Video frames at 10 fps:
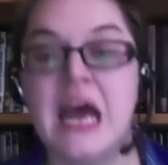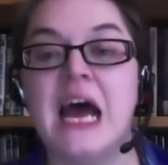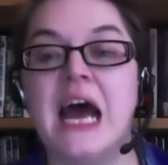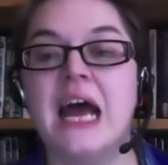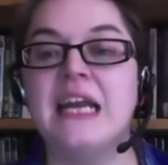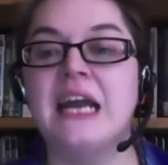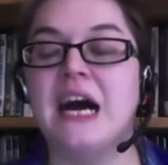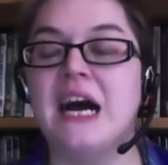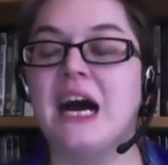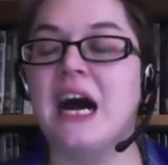And
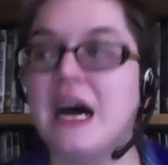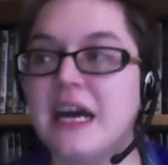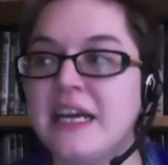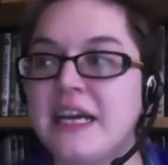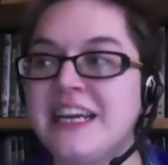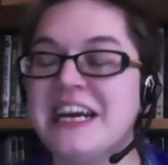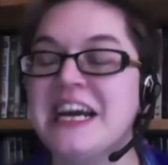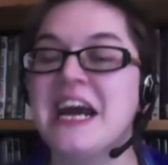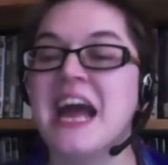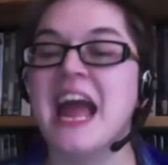I
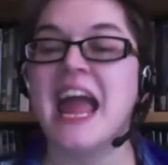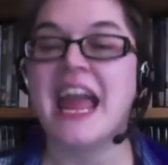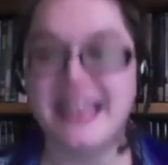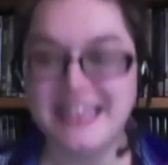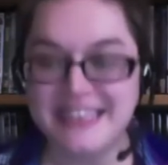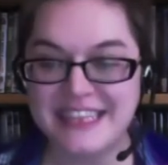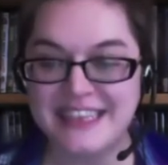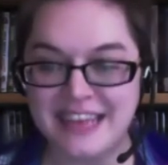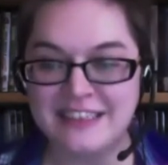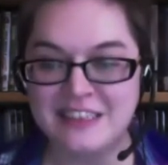hate that
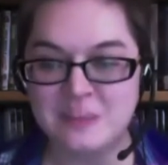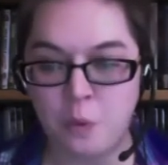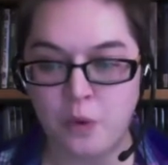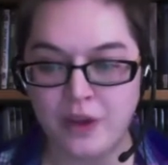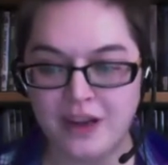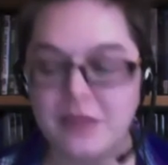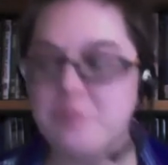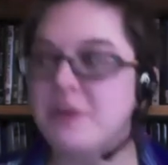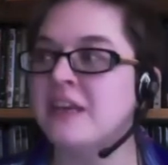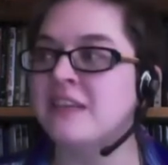that's his point on it,
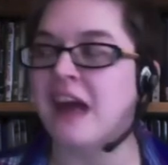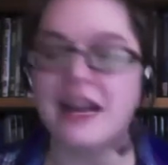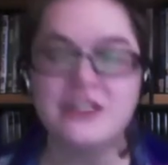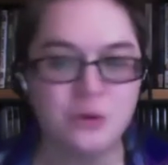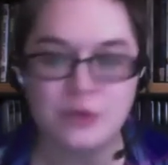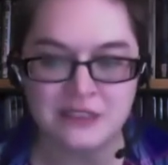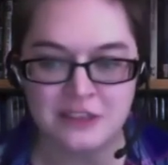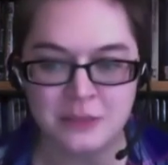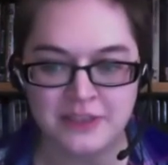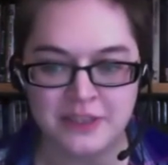because I don't
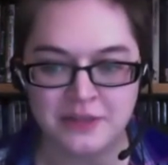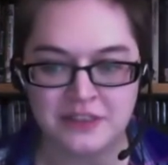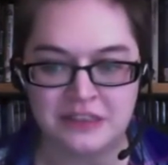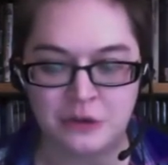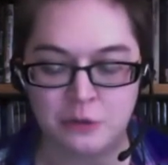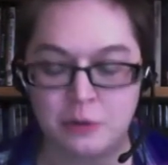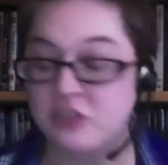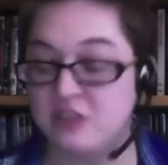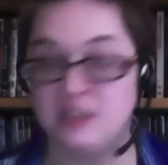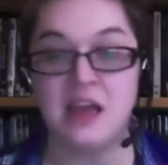consider myself a cynical
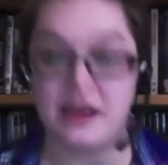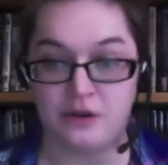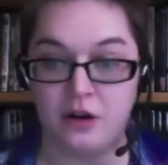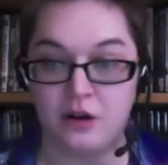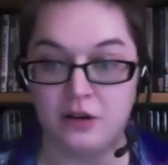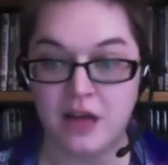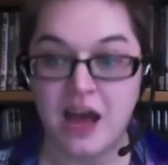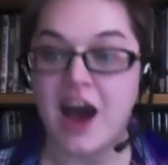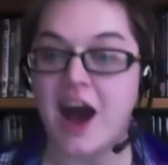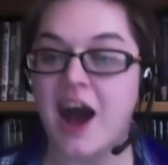person at all.
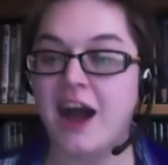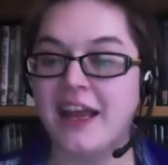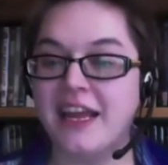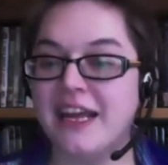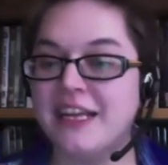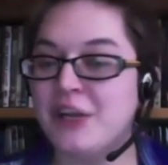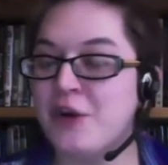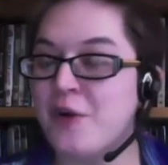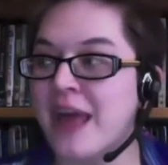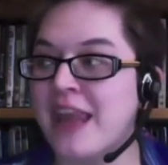
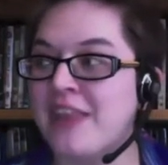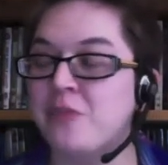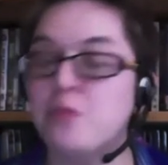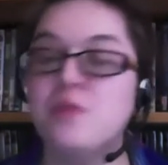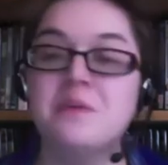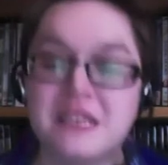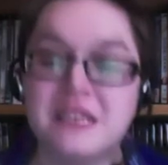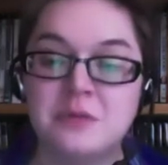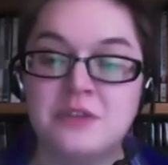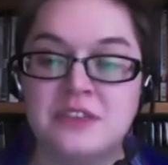And this movie
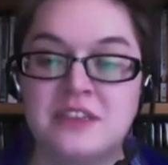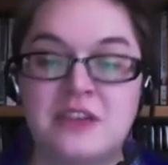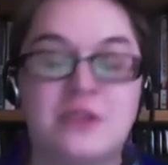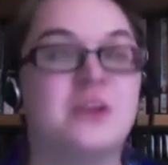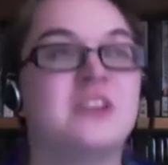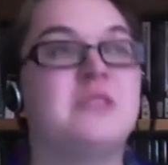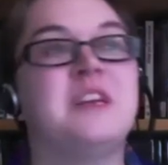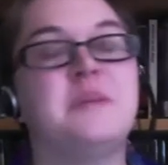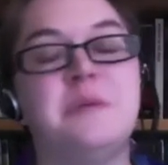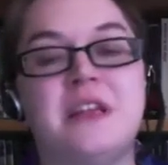makes me feel cynical because it
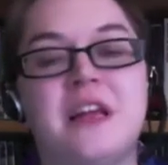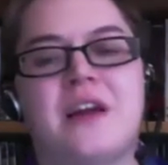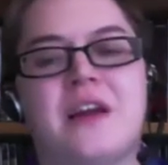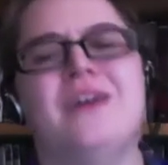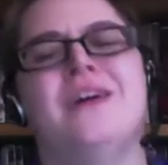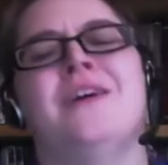makes me be like, ugh,